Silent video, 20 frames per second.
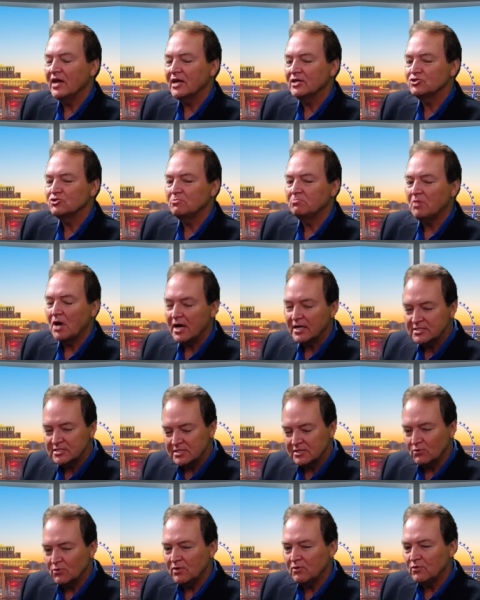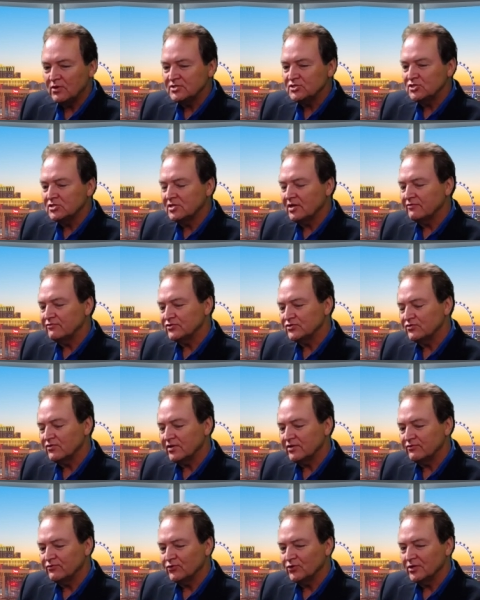actual boxing, what was the toughest
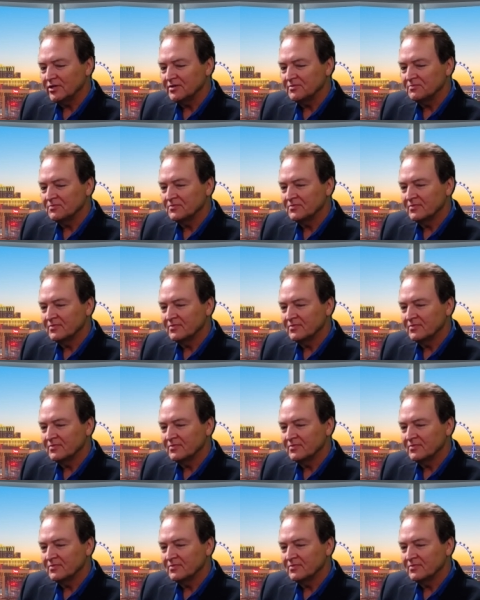fight for you?